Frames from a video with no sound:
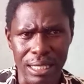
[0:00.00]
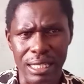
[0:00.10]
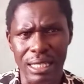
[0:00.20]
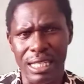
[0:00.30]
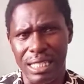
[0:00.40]

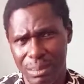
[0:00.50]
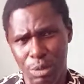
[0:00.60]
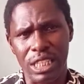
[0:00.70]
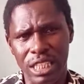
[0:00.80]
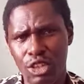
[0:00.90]
the
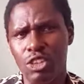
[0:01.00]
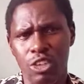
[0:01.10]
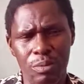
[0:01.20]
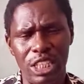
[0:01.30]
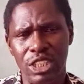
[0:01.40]
political
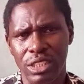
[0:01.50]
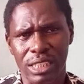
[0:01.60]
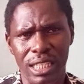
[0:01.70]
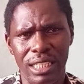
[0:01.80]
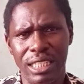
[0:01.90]
formations
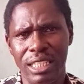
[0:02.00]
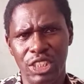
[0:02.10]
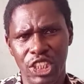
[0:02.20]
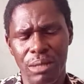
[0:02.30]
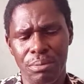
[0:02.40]
are taking
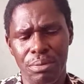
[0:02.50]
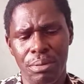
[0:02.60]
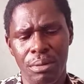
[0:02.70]
shape.